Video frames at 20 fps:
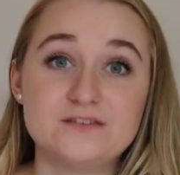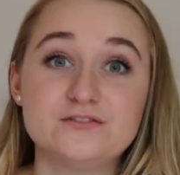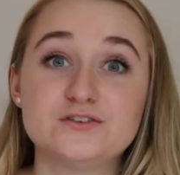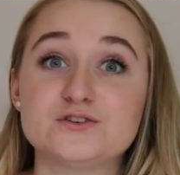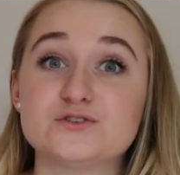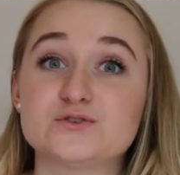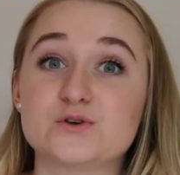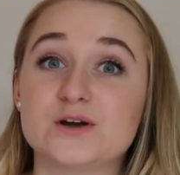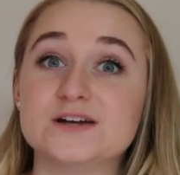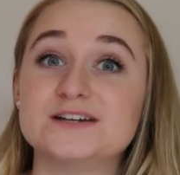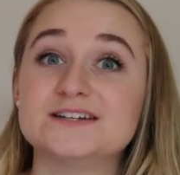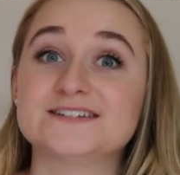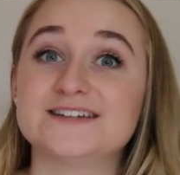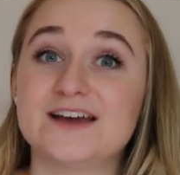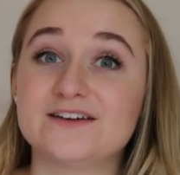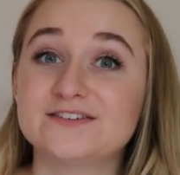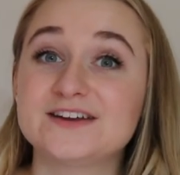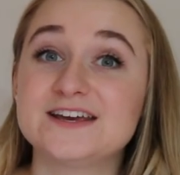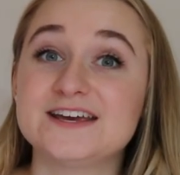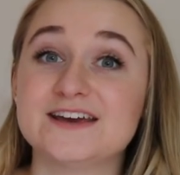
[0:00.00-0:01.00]
If you enjoyed,
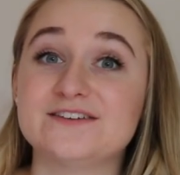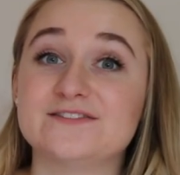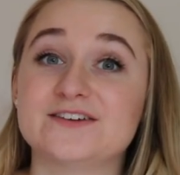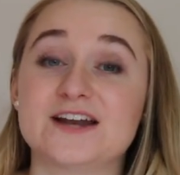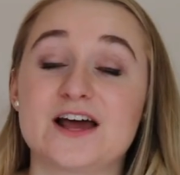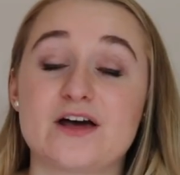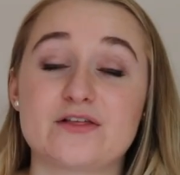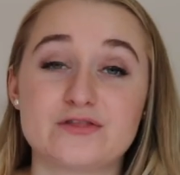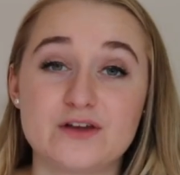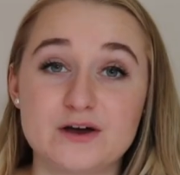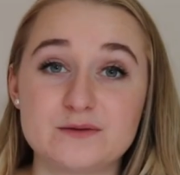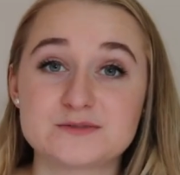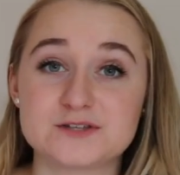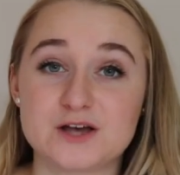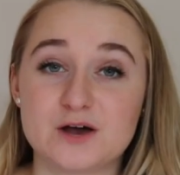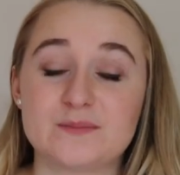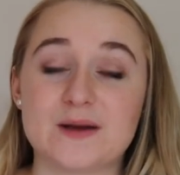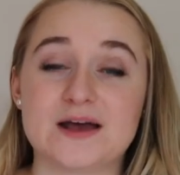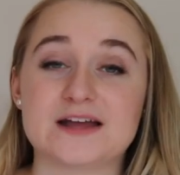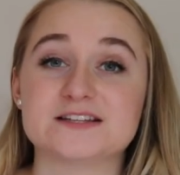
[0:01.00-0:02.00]
definitely give it a thumbs
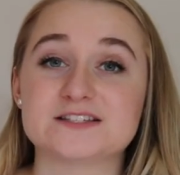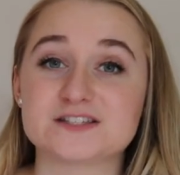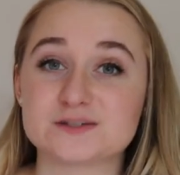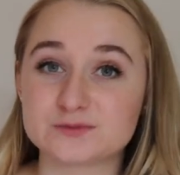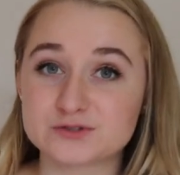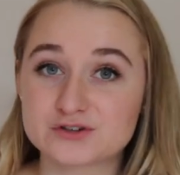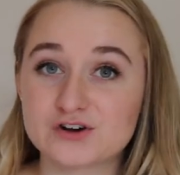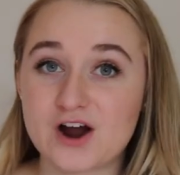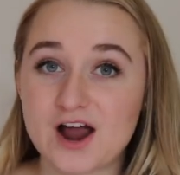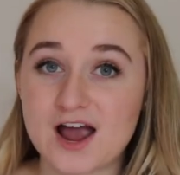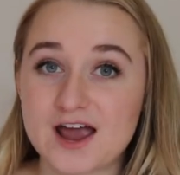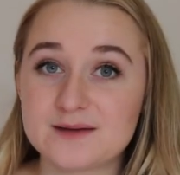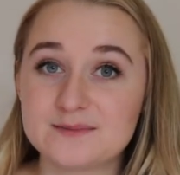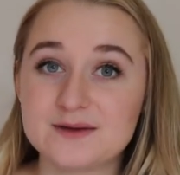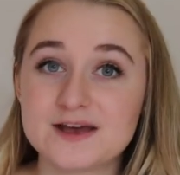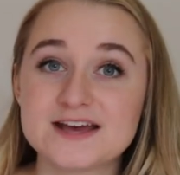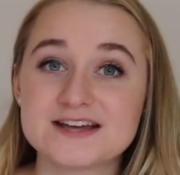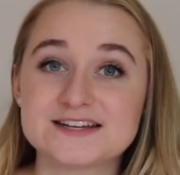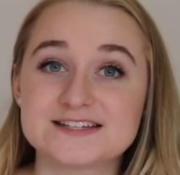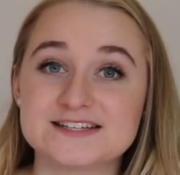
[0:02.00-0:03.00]
up and subscribe
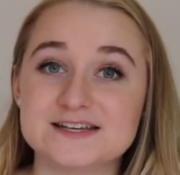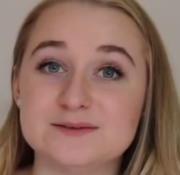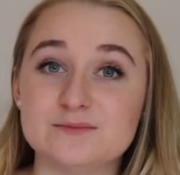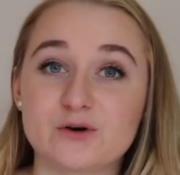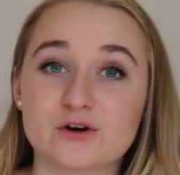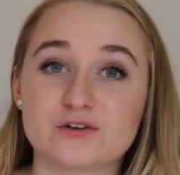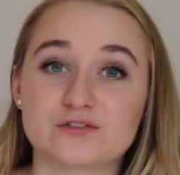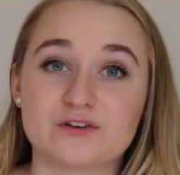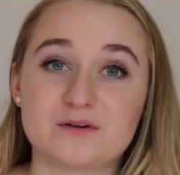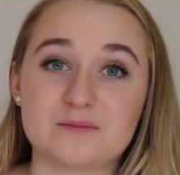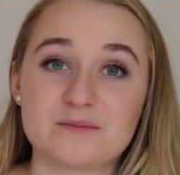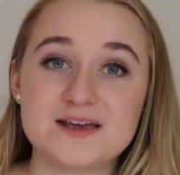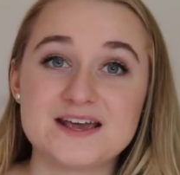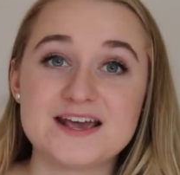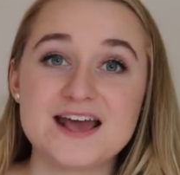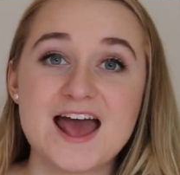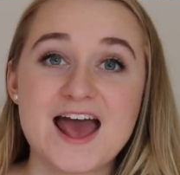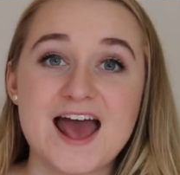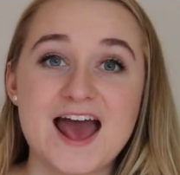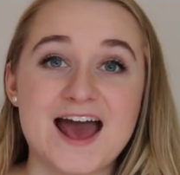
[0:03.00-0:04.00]
to see more from
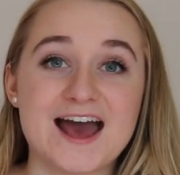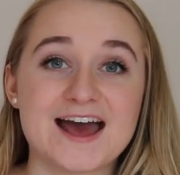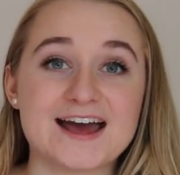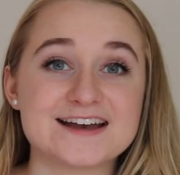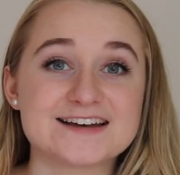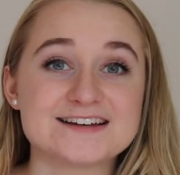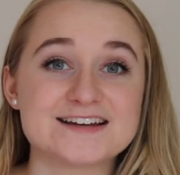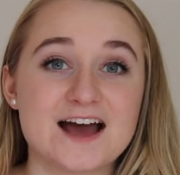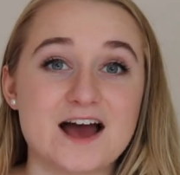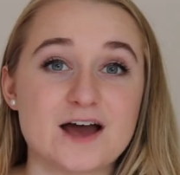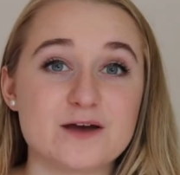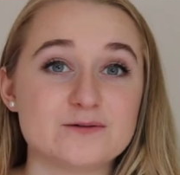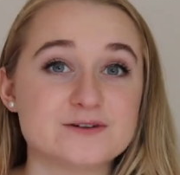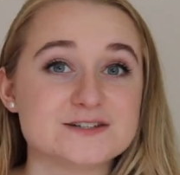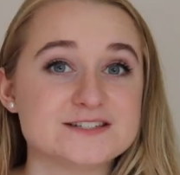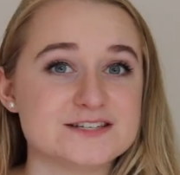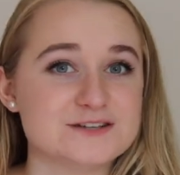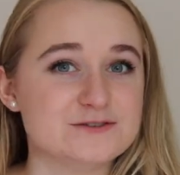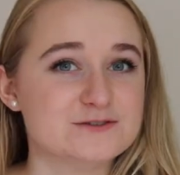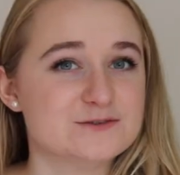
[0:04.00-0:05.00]
me, and I
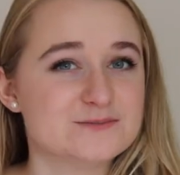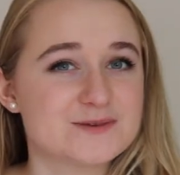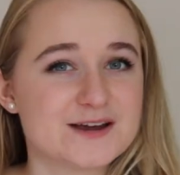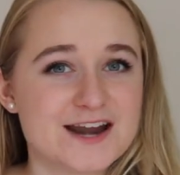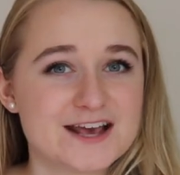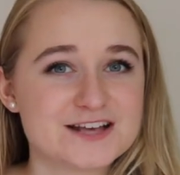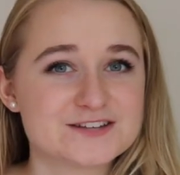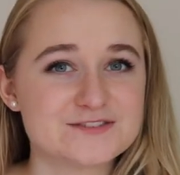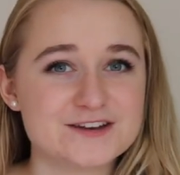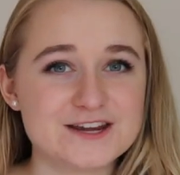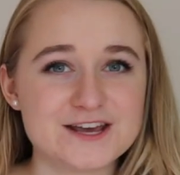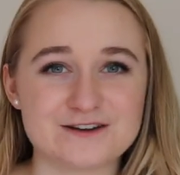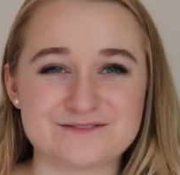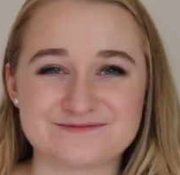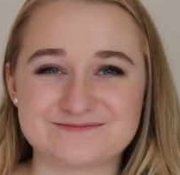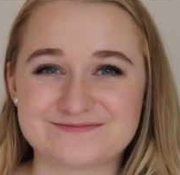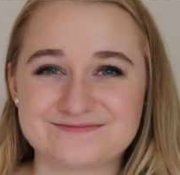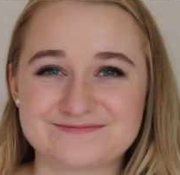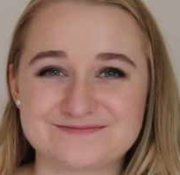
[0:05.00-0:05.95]
will see you in my next video.